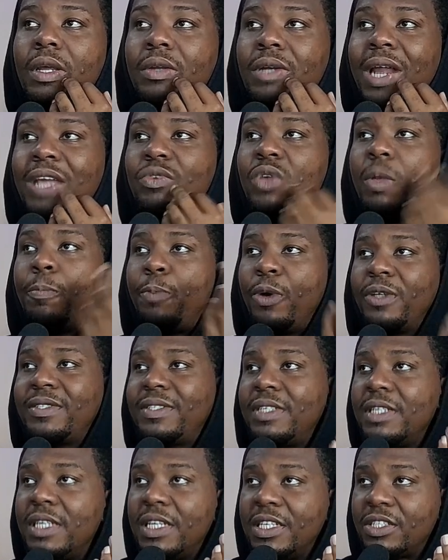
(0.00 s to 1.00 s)
That's where
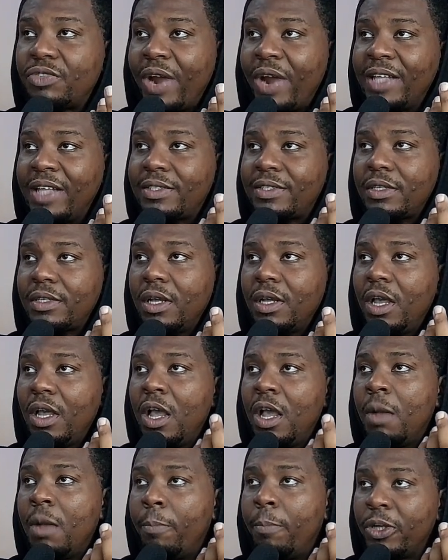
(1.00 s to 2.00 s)
Boston is, right?
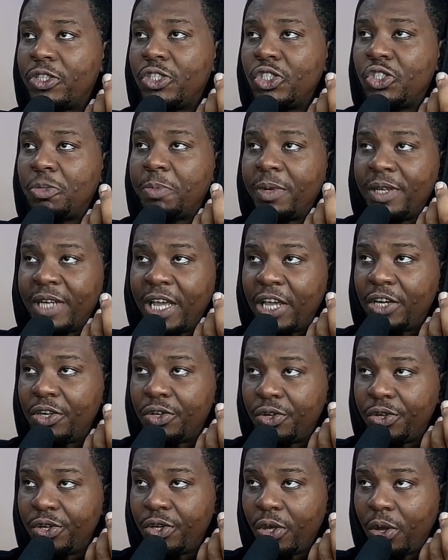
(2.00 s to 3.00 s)
Boston should be near
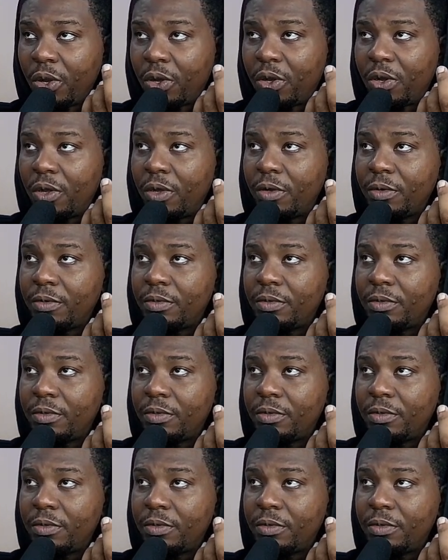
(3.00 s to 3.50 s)
New York.